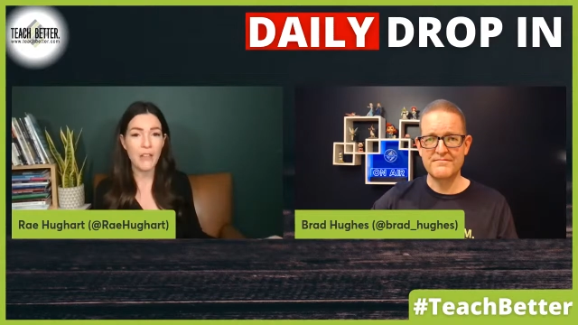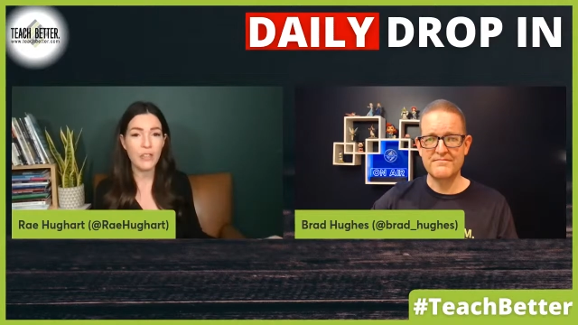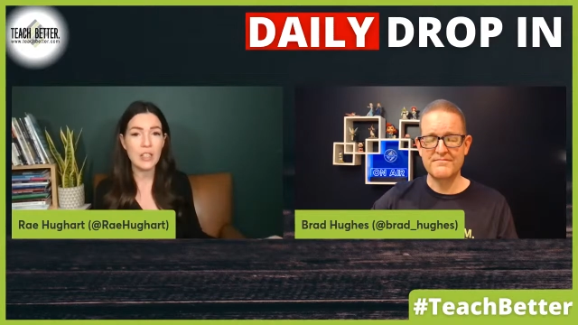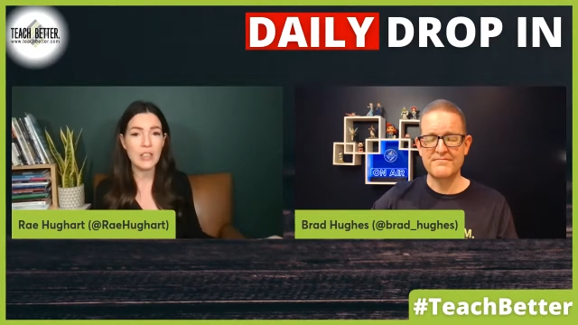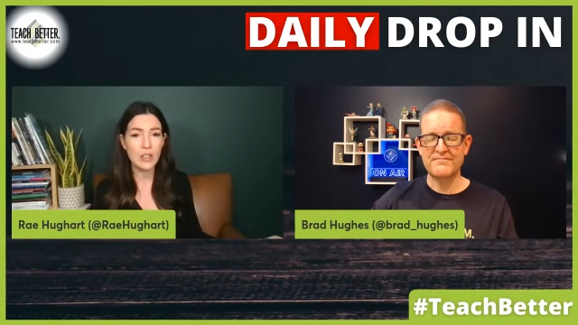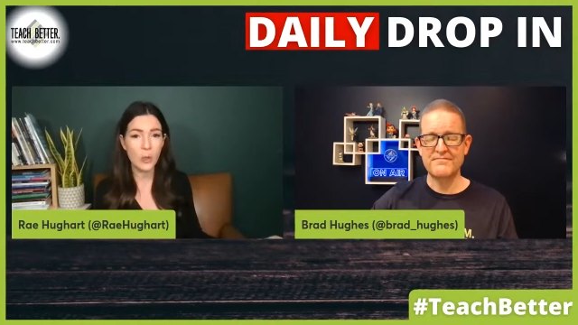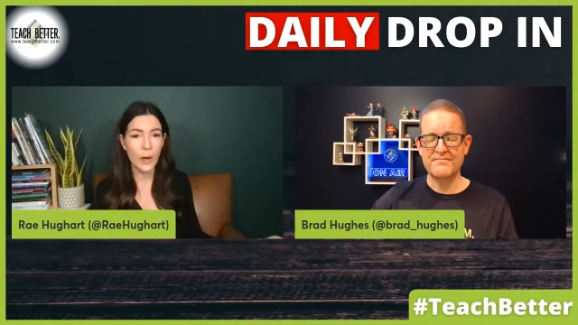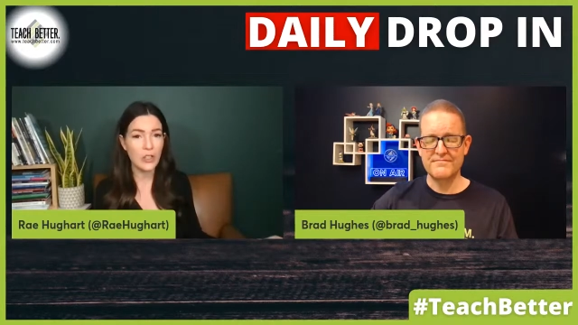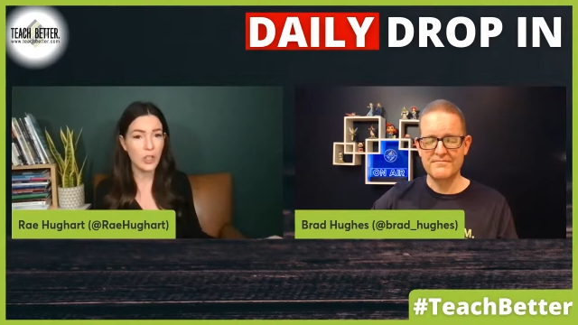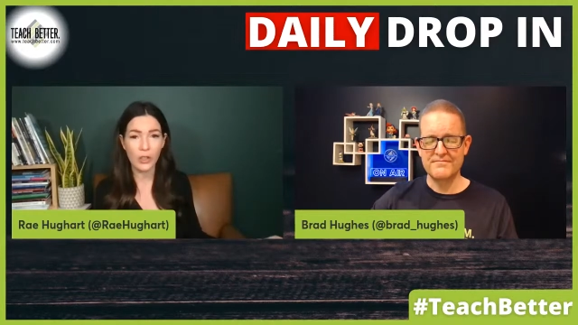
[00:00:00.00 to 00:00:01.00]
Speaker 1: every
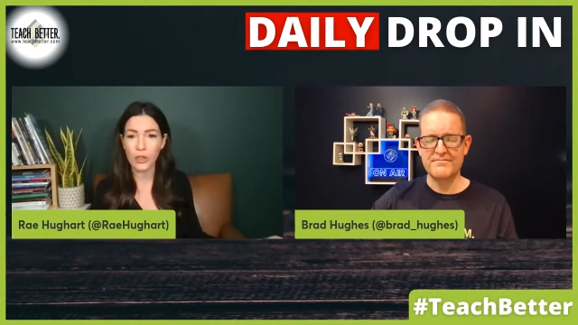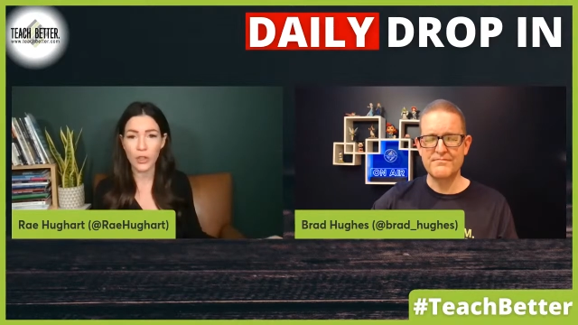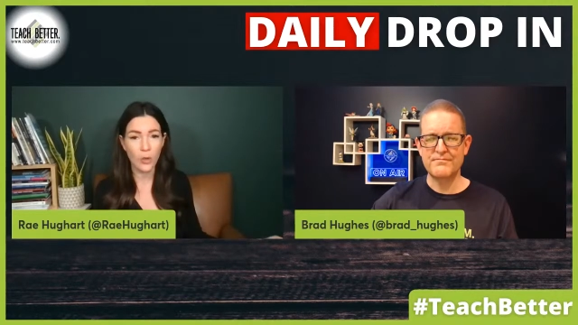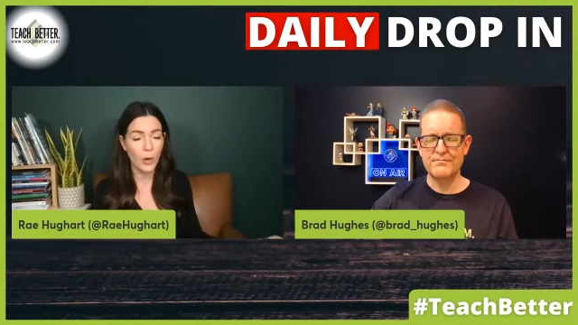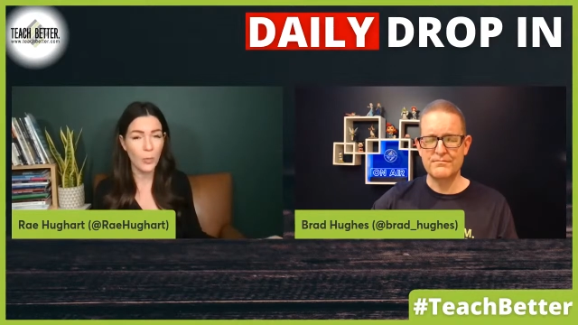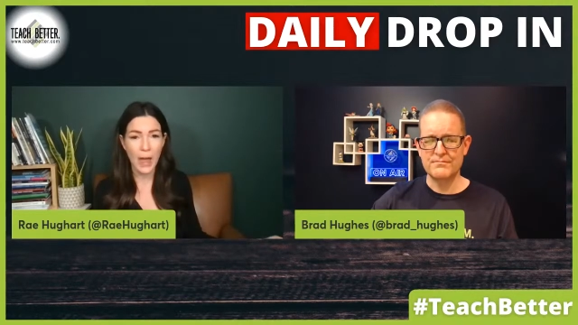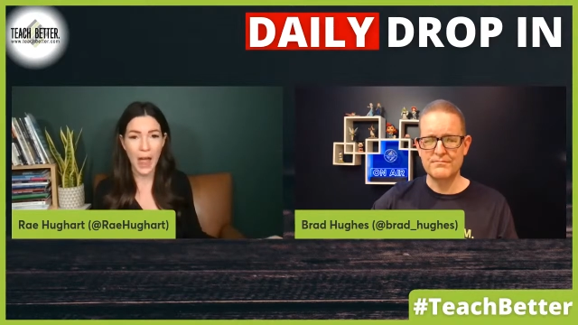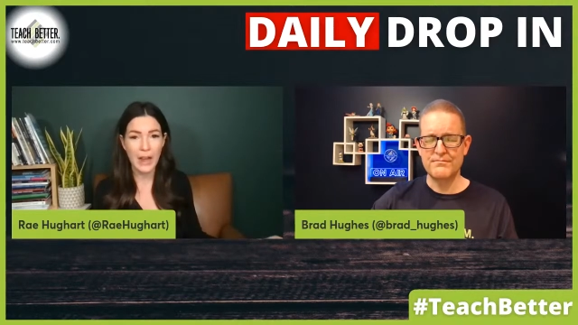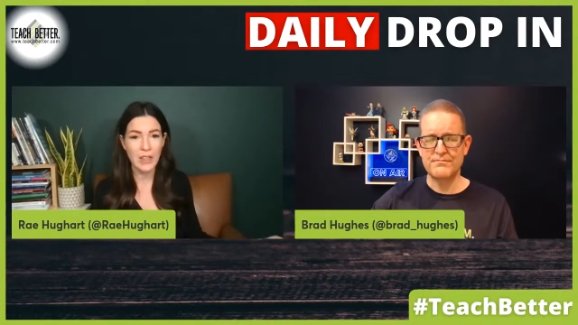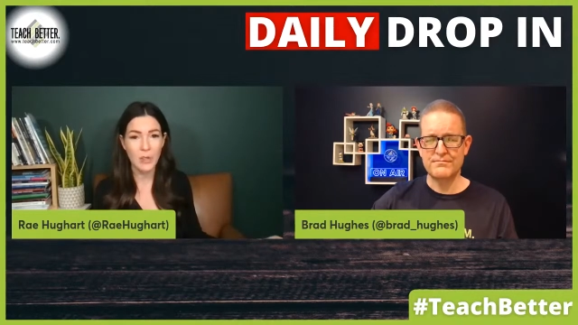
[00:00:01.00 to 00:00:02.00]
situation, good or bad,
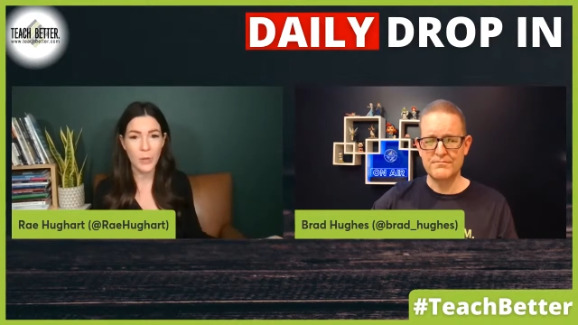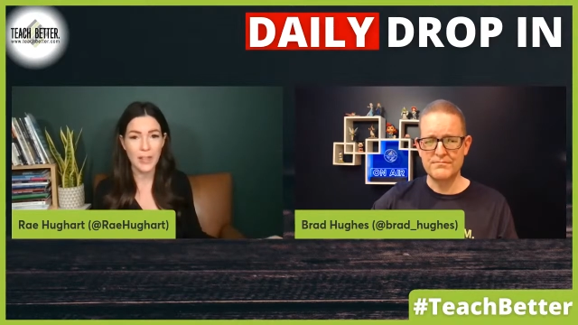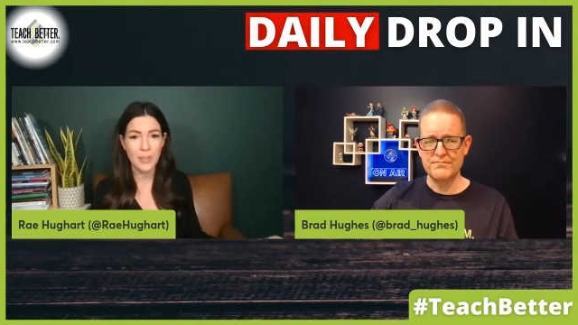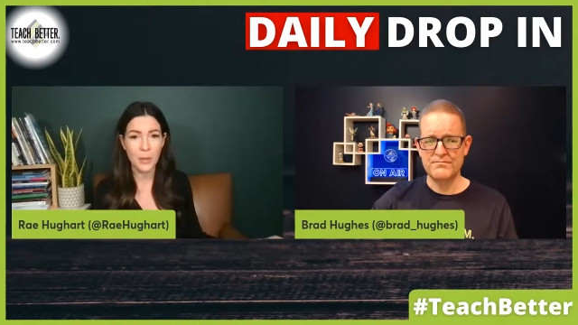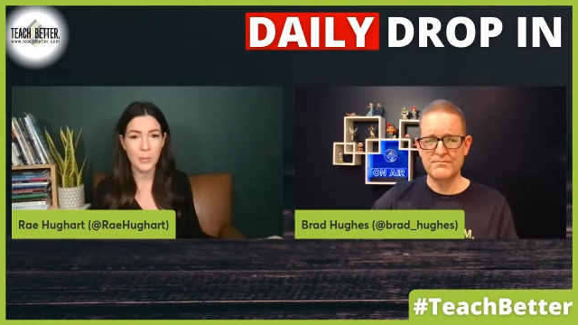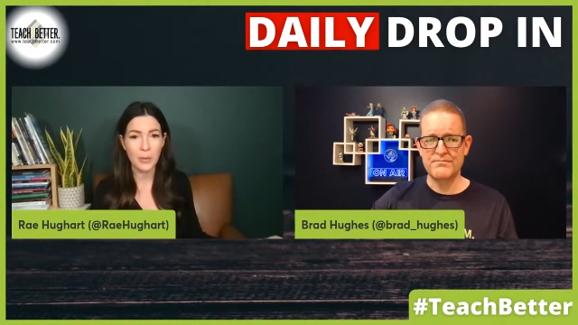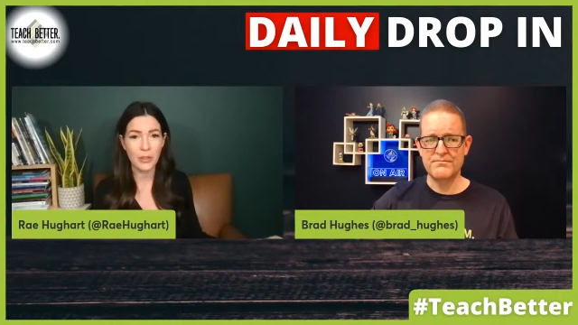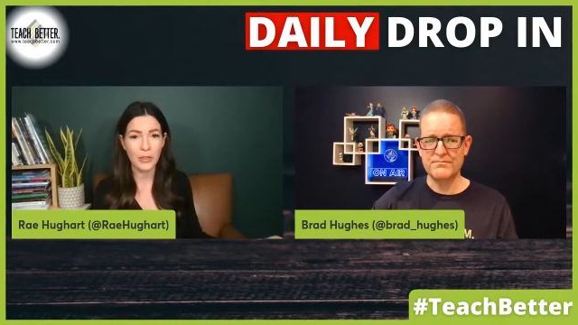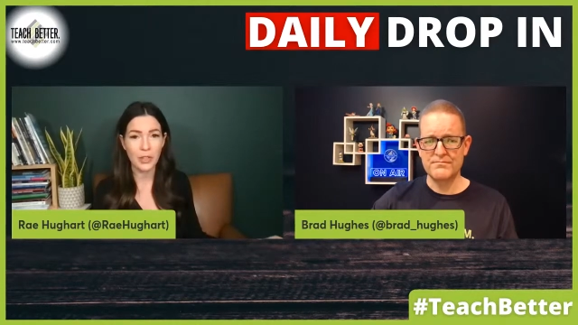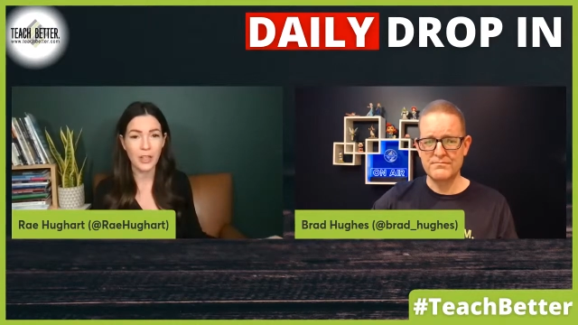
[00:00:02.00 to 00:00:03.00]
as a resume
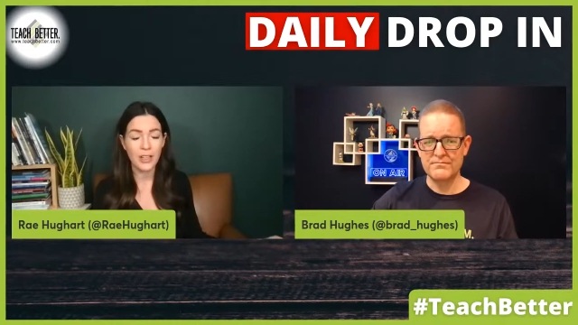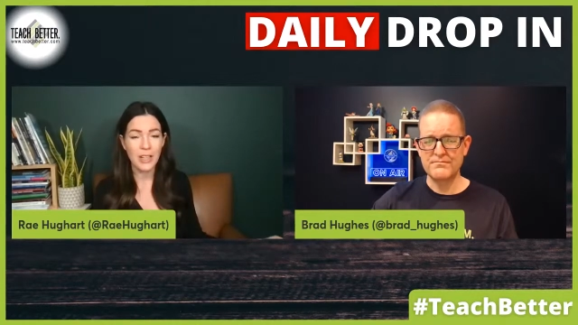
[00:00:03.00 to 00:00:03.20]
builder,